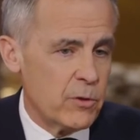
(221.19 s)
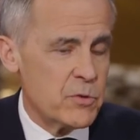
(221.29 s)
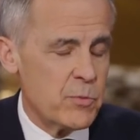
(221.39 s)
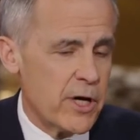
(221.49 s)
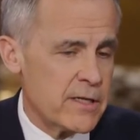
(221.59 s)
it
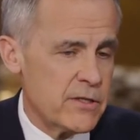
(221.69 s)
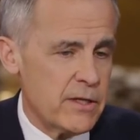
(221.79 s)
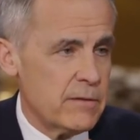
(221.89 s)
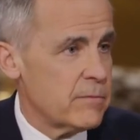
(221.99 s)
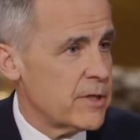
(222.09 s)
was
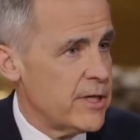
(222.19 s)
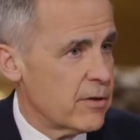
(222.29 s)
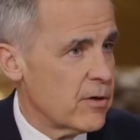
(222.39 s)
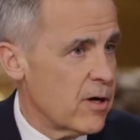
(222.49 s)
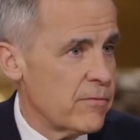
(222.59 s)
Brexit,
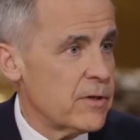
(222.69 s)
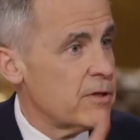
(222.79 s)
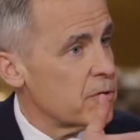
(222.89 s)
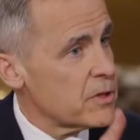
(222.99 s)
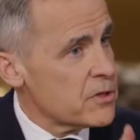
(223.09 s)
here often,
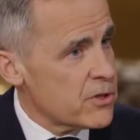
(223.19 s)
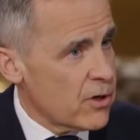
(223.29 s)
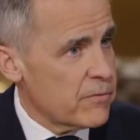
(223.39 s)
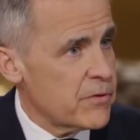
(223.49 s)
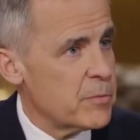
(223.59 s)
the
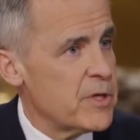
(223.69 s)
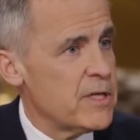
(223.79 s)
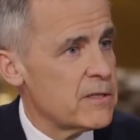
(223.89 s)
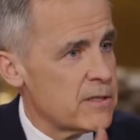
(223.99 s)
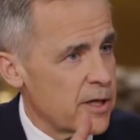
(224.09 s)
starve the
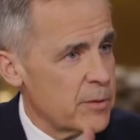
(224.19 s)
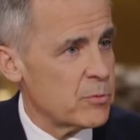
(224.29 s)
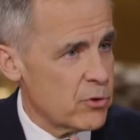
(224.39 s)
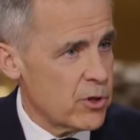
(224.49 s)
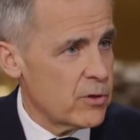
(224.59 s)
beast type
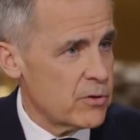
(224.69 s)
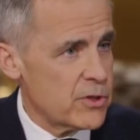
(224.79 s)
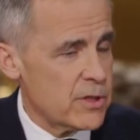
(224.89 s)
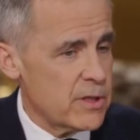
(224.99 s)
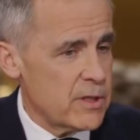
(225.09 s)

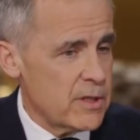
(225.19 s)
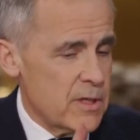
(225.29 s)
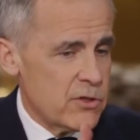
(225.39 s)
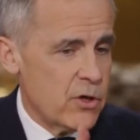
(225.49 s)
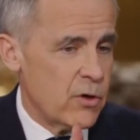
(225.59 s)
approach.
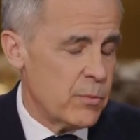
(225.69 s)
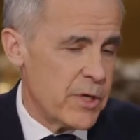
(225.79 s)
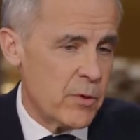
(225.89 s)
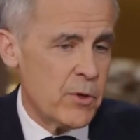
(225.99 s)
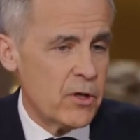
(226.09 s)
So
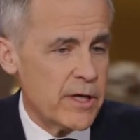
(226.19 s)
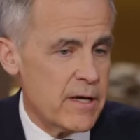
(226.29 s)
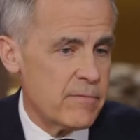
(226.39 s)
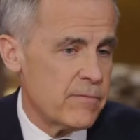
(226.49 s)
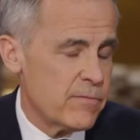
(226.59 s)
Pierre
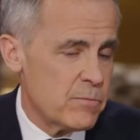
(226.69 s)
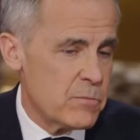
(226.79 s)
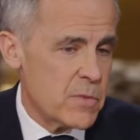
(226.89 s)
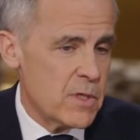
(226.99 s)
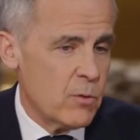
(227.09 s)
Poilievre,
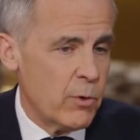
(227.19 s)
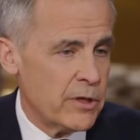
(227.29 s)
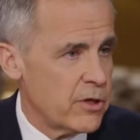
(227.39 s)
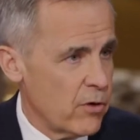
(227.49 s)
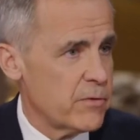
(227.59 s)

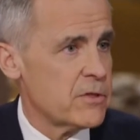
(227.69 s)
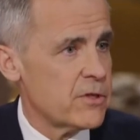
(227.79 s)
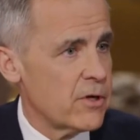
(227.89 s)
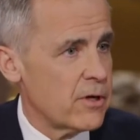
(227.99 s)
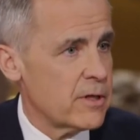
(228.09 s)
when COVID
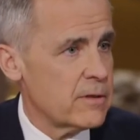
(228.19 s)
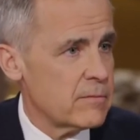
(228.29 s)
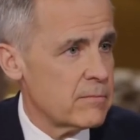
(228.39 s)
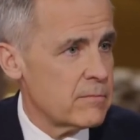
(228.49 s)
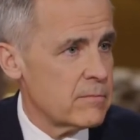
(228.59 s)
started,
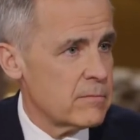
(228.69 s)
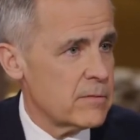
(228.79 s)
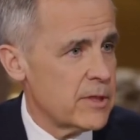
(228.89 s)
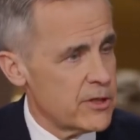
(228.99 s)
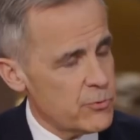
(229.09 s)

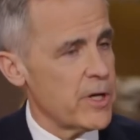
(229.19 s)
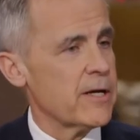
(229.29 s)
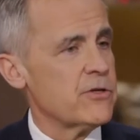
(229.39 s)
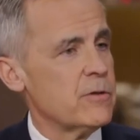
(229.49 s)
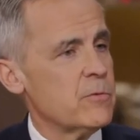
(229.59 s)
his
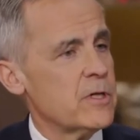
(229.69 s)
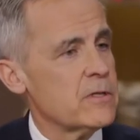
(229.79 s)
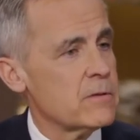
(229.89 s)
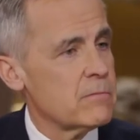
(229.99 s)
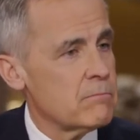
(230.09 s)
reaction
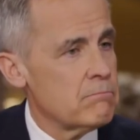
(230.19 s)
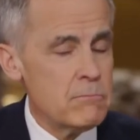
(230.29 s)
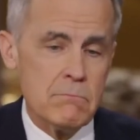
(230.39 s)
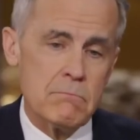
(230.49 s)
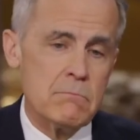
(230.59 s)
was,
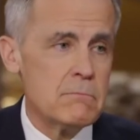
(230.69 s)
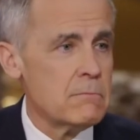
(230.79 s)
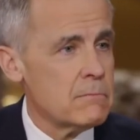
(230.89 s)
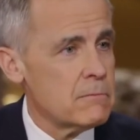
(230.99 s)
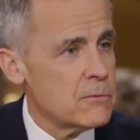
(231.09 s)

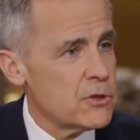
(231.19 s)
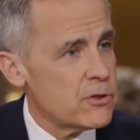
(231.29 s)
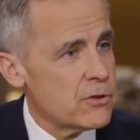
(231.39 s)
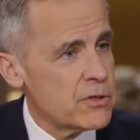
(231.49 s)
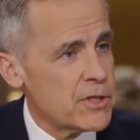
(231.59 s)
this is
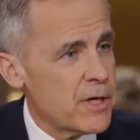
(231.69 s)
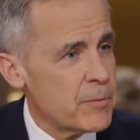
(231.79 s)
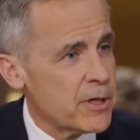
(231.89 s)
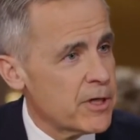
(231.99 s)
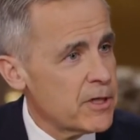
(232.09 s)
a good time
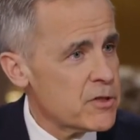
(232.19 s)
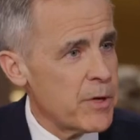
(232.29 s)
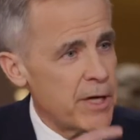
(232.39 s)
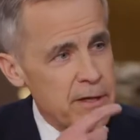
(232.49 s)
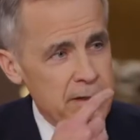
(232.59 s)
to cut
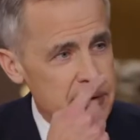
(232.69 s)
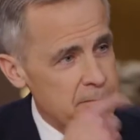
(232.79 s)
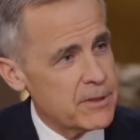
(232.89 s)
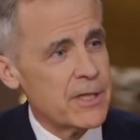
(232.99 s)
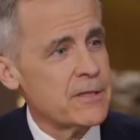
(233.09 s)
spending
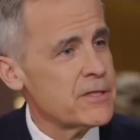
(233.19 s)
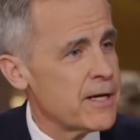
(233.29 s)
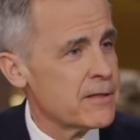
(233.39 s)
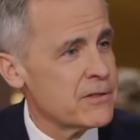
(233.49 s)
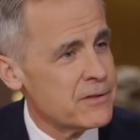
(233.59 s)
and cut
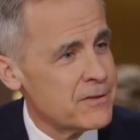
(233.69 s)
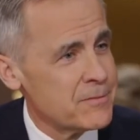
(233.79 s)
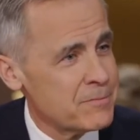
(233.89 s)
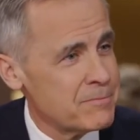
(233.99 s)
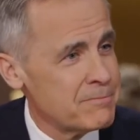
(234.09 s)
taxes.
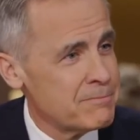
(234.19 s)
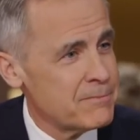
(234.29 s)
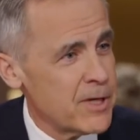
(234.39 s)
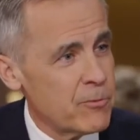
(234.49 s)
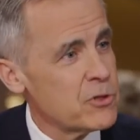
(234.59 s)

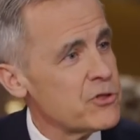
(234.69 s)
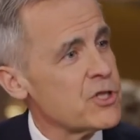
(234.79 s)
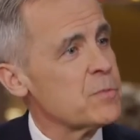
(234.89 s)
Everyone's just